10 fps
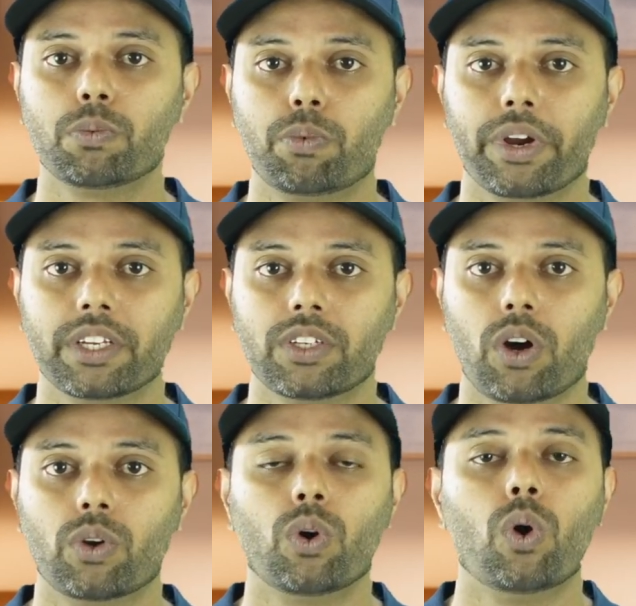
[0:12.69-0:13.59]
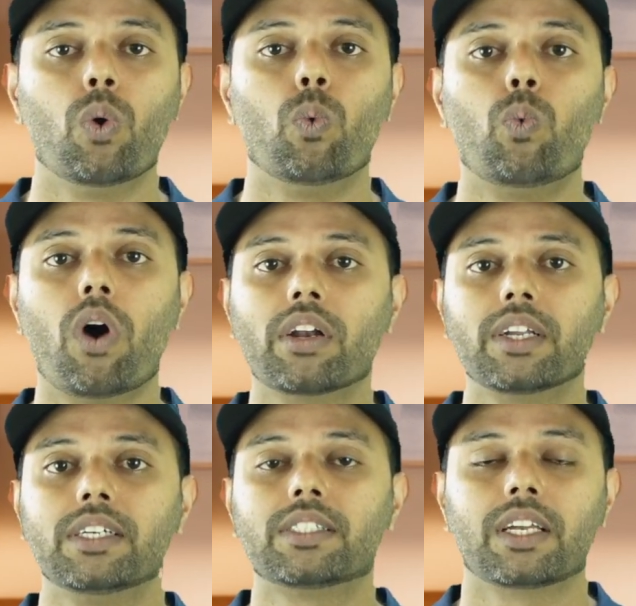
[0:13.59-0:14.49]
break down what
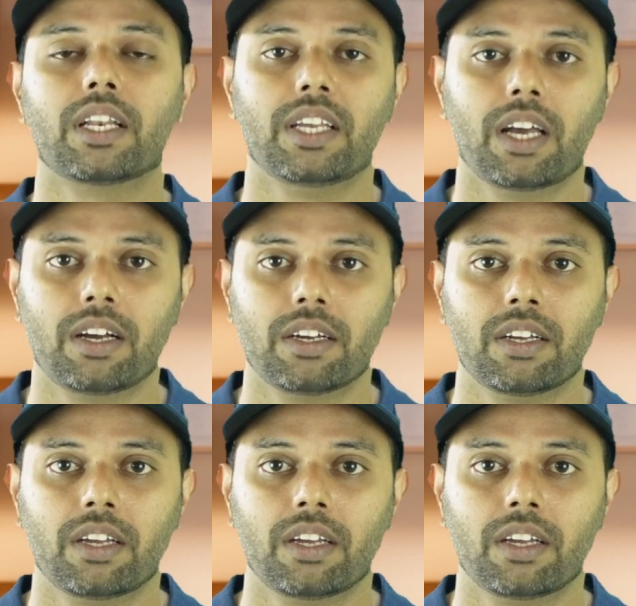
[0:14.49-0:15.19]
is CLIA